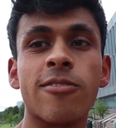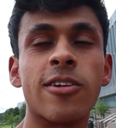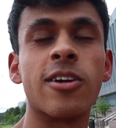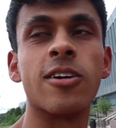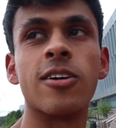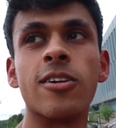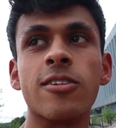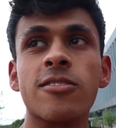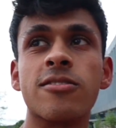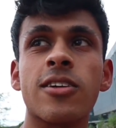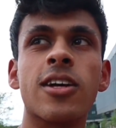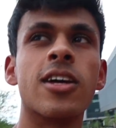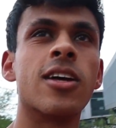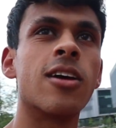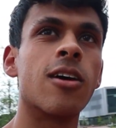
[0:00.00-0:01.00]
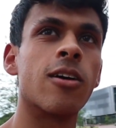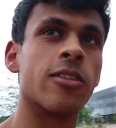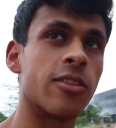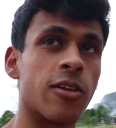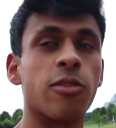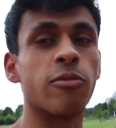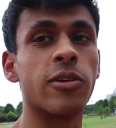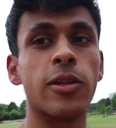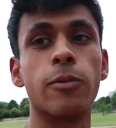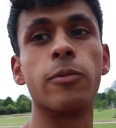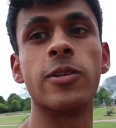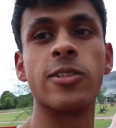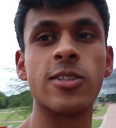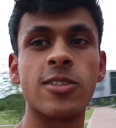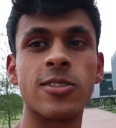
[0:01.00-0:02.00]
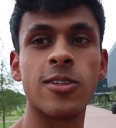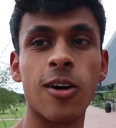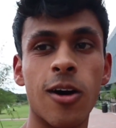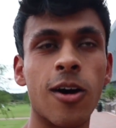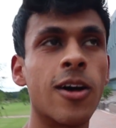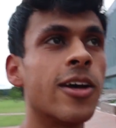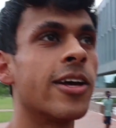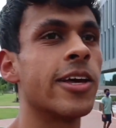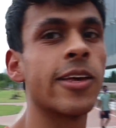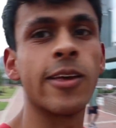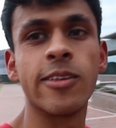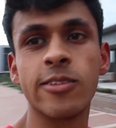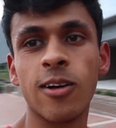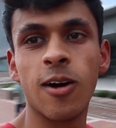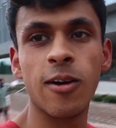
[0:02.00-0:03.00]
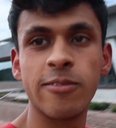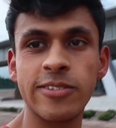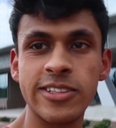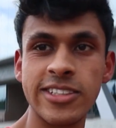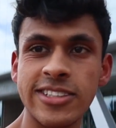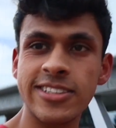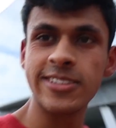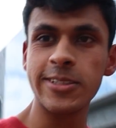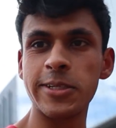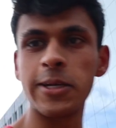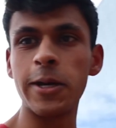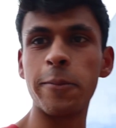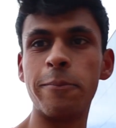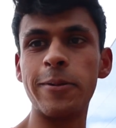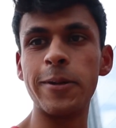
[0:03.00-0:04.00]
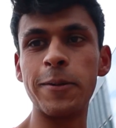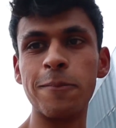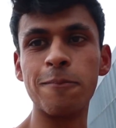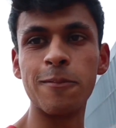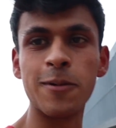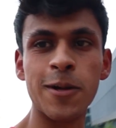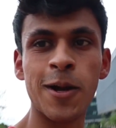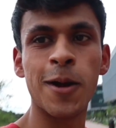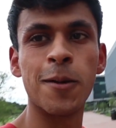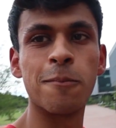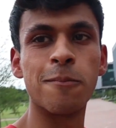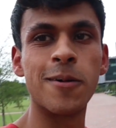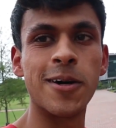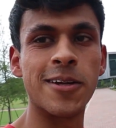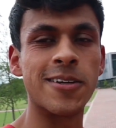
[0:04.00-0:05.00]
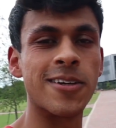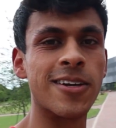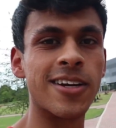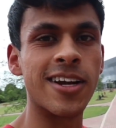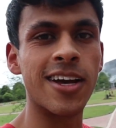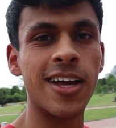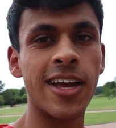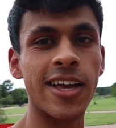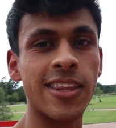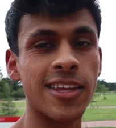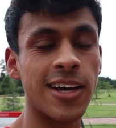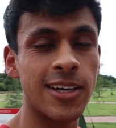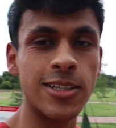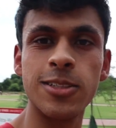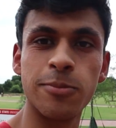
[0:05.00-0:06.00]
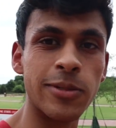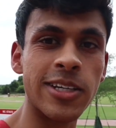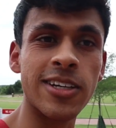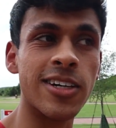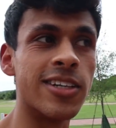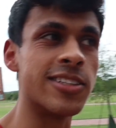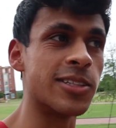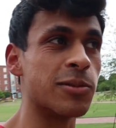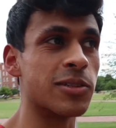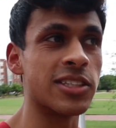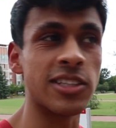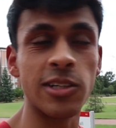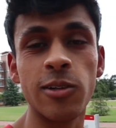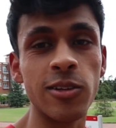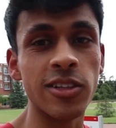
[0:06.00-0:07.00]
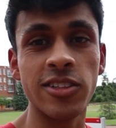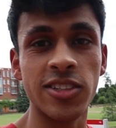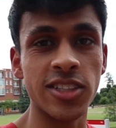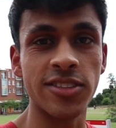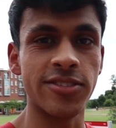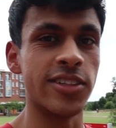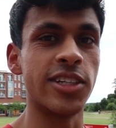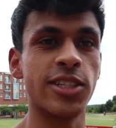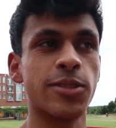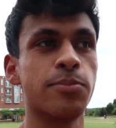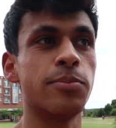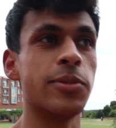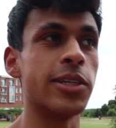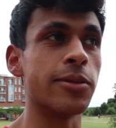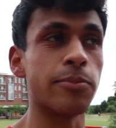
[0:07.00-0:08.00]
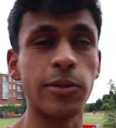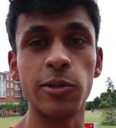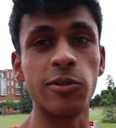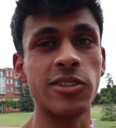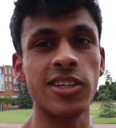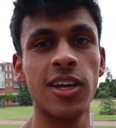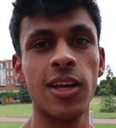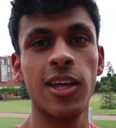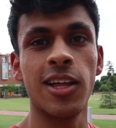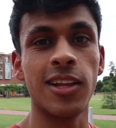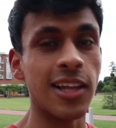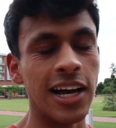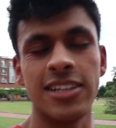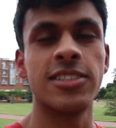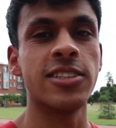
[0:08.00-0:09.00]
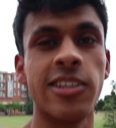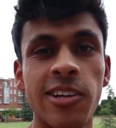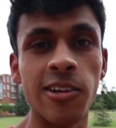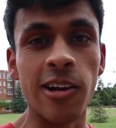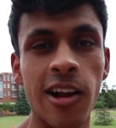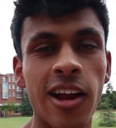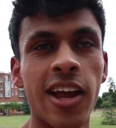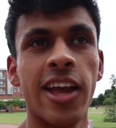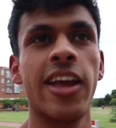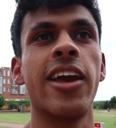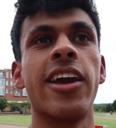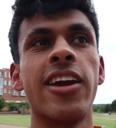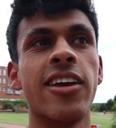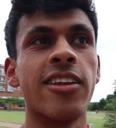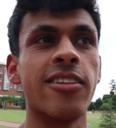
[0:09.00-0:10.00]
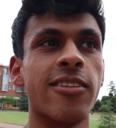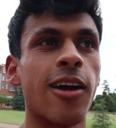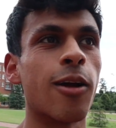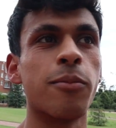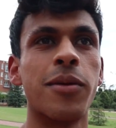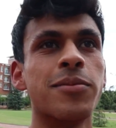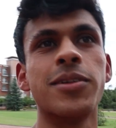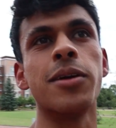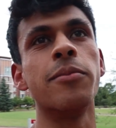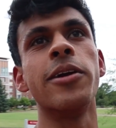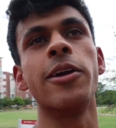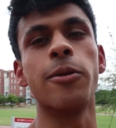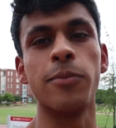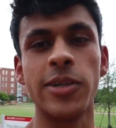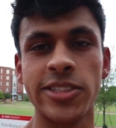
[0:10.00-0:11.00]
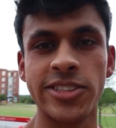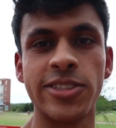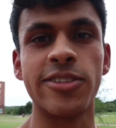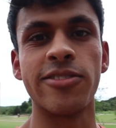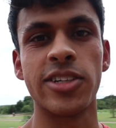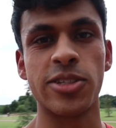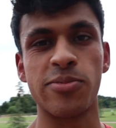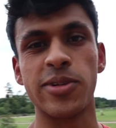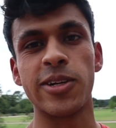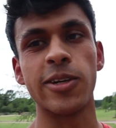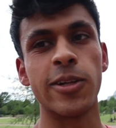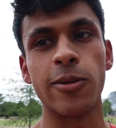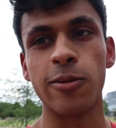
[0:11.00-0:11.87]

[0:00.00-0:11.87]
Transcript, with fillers: front of the three that we just saw, is obviously a bit more modern and that is because it was literally just finished being built last year and I remember coming here a bunch during freshman year